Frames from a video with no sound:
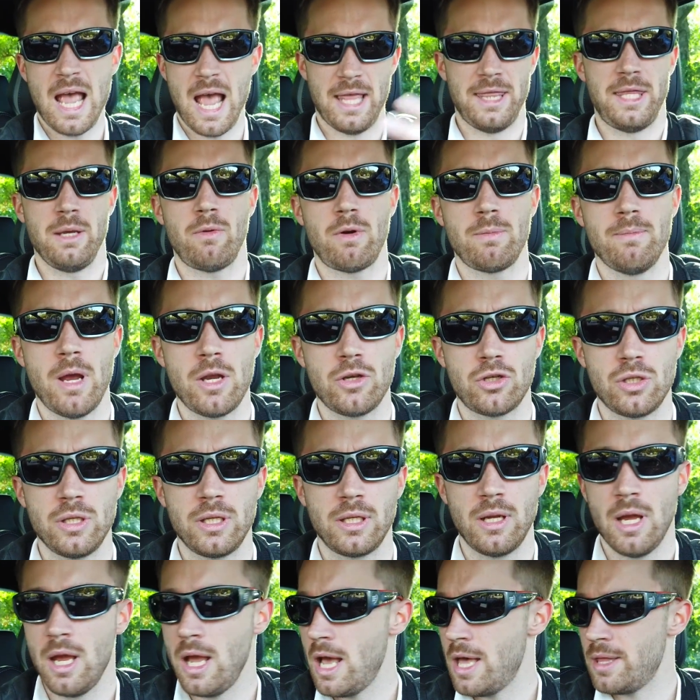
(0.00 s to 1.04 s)
and they were
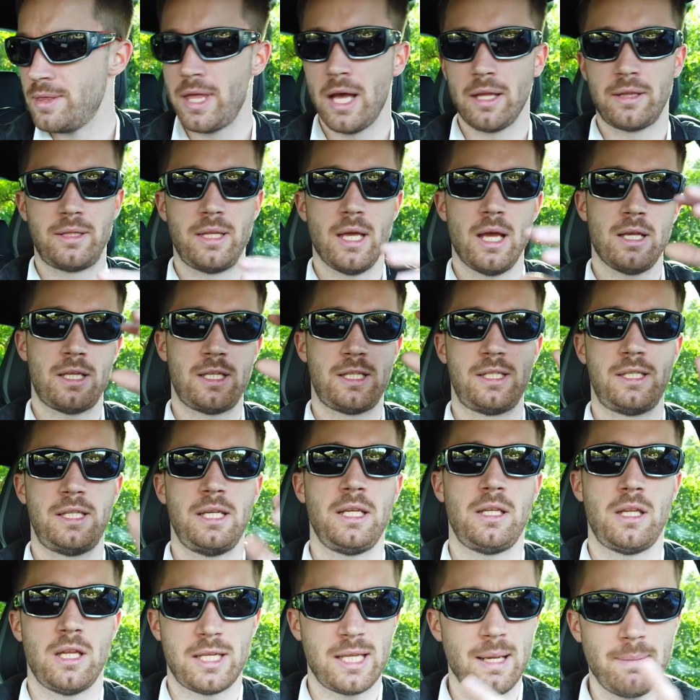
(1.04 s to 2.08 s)
mentioning that the
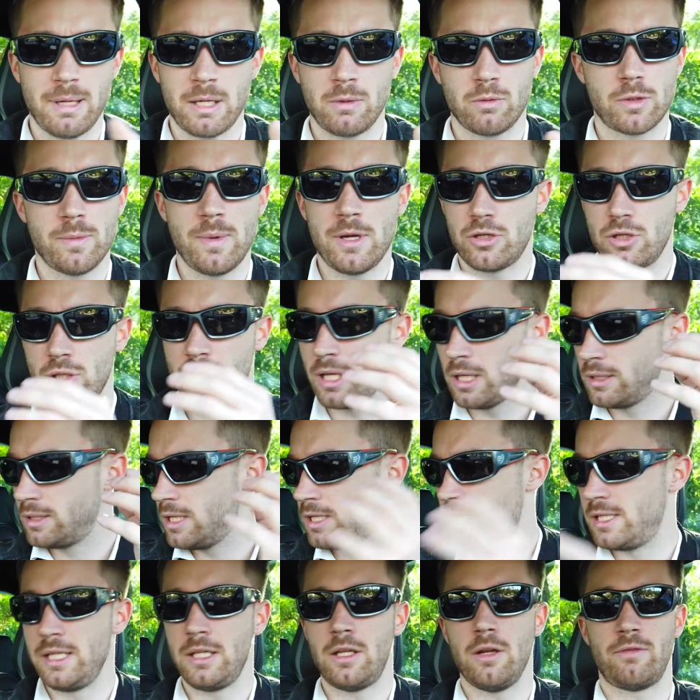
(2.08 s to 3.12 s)
seat, somebody was mentioning that
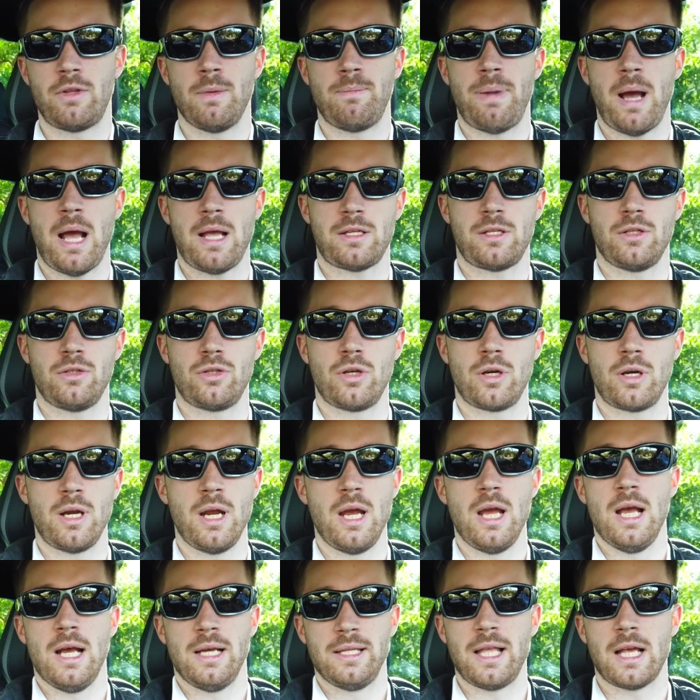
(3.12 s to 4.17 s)
the seat of the passenger
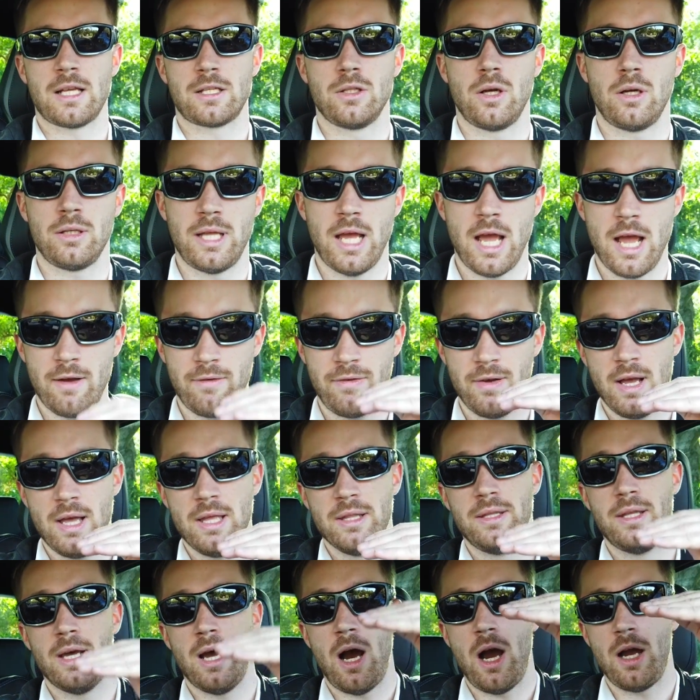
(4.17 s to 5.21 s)
does not have
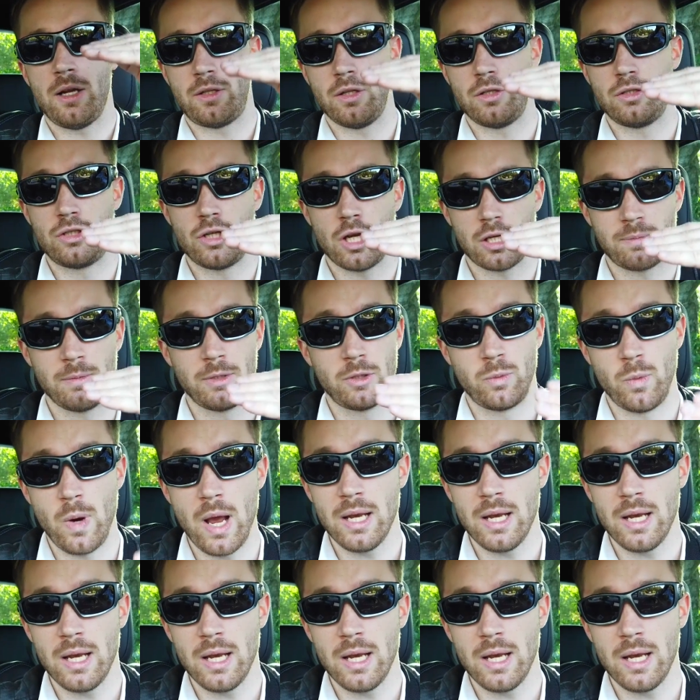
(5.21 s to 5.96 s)
the height adjustment.